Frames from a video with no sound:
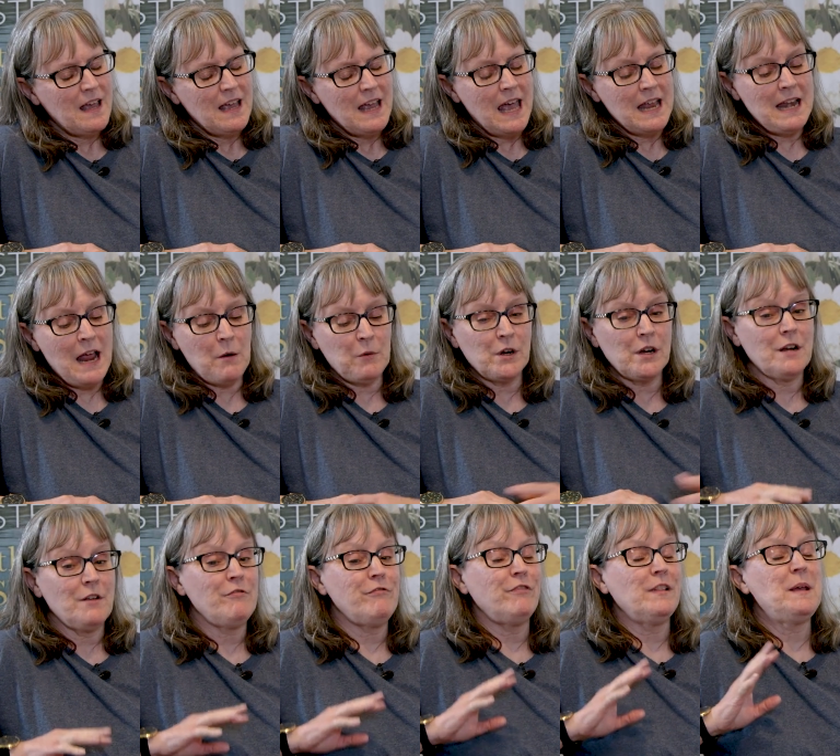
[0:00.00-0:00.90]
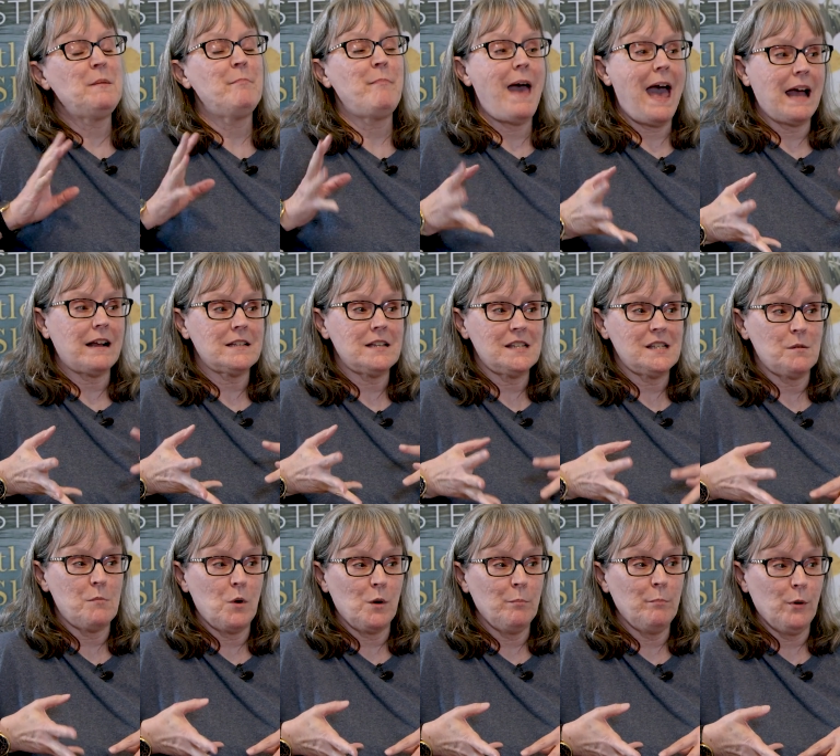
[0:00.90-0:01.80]
And now we're going to flip back to some
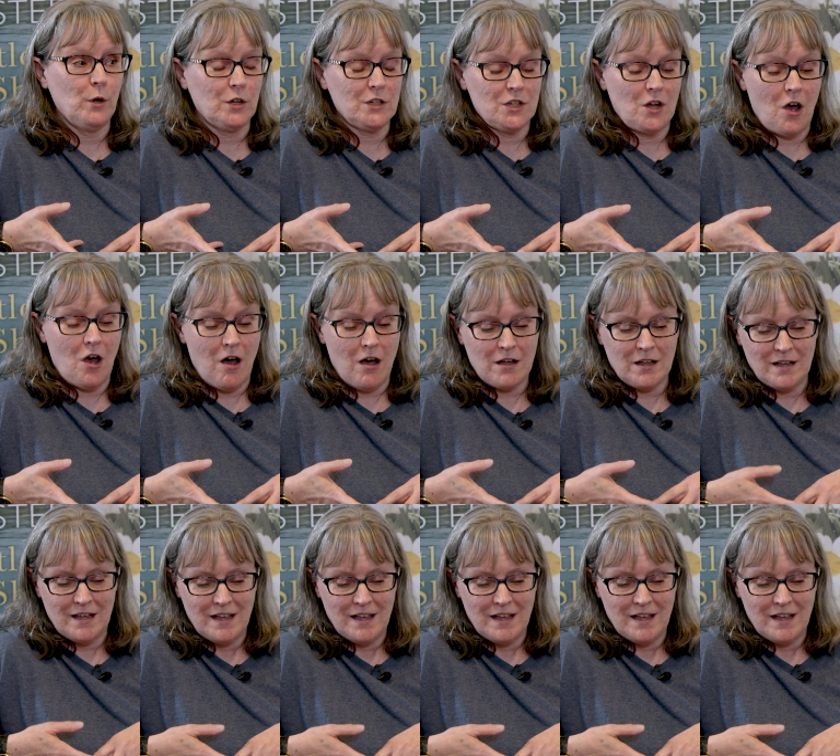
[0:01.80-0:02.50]
more book talk.